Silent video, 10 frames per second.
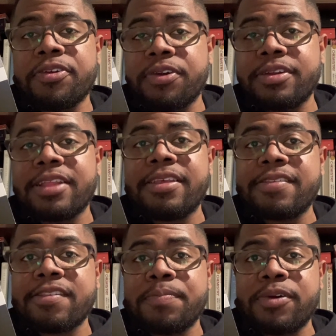heard that this
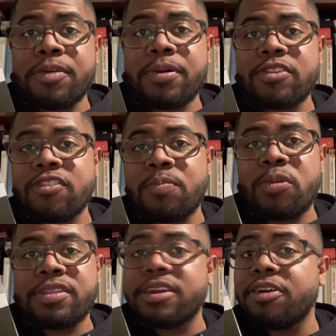is a book about
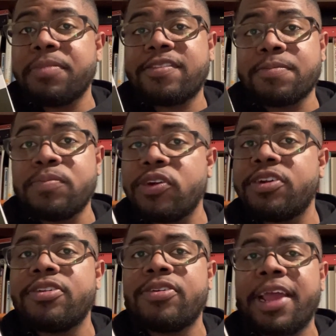someone that commits a
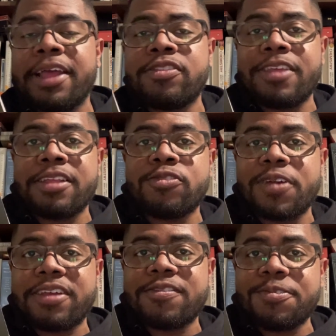murder and then
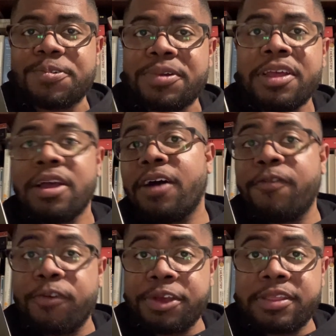tries to
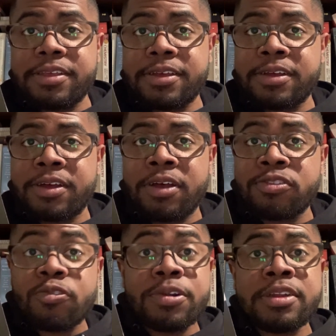avoid the
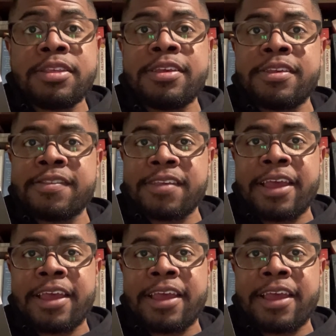authorities,